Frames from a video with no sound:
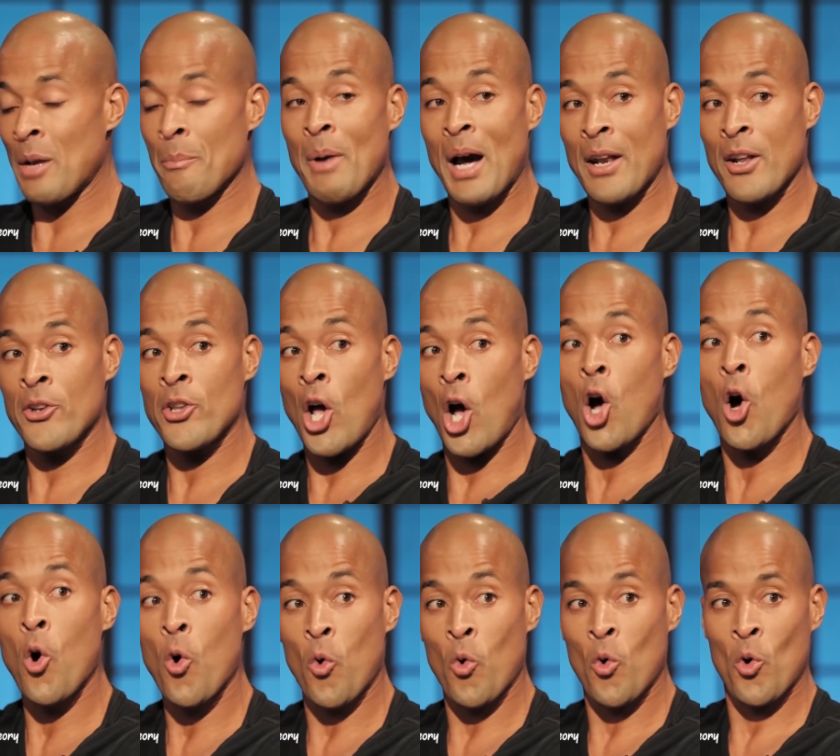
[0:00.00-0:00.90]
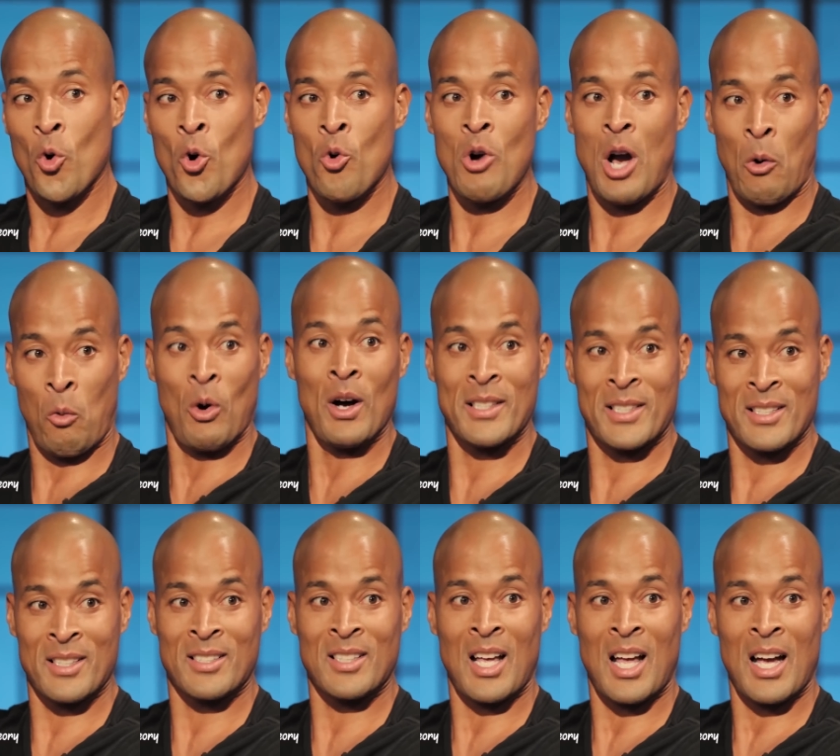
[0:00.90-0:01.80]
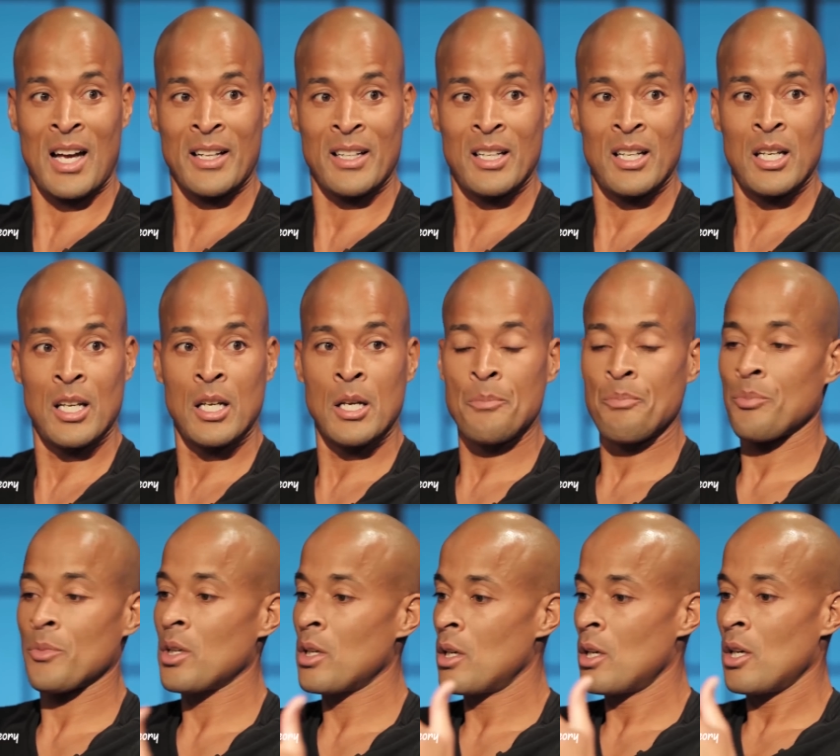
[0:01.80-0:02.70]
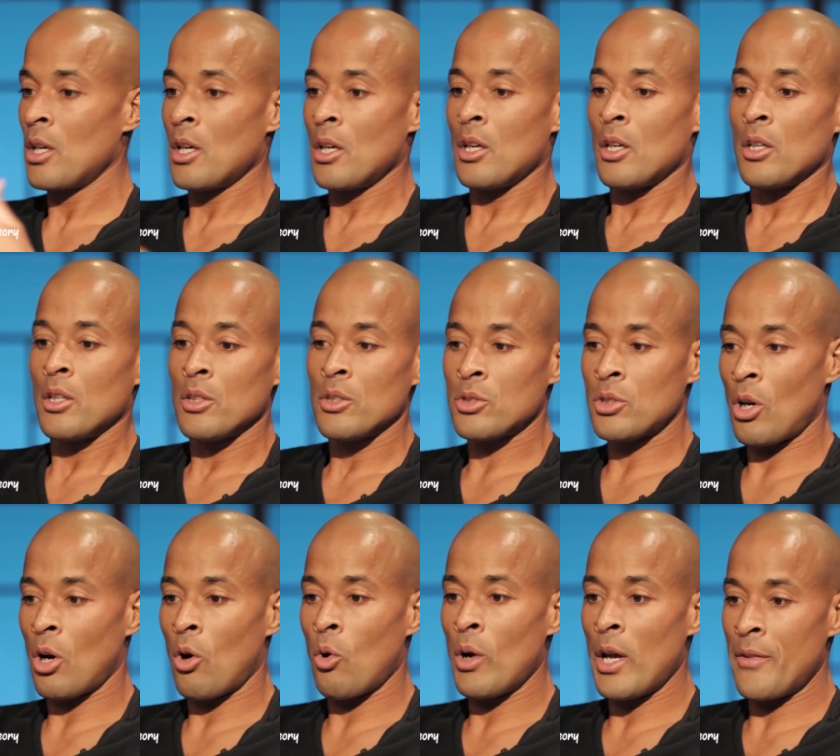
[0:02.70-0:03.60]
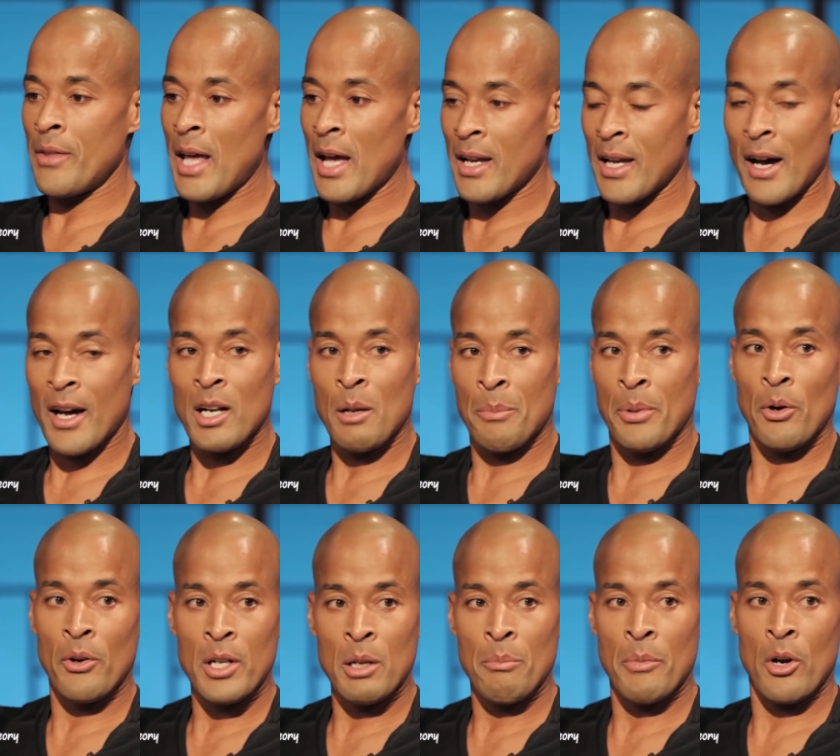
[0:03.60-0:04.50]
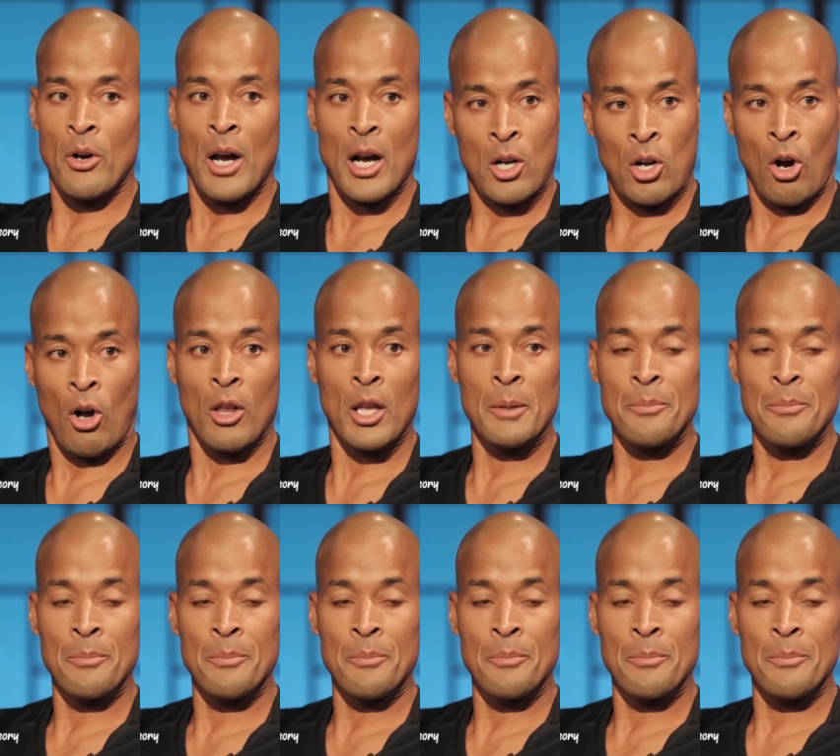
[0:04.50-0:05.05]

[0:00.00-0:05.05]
anybody to know who I was inside. So in that accountability mirror, I call